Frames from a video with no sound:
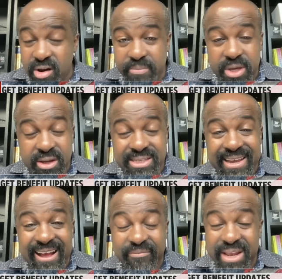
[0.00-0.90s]
because the
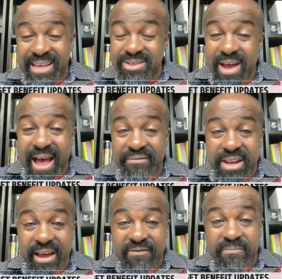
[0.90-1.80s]
government does not have
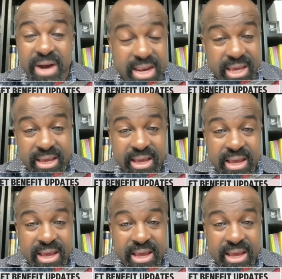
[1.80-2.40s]
enough money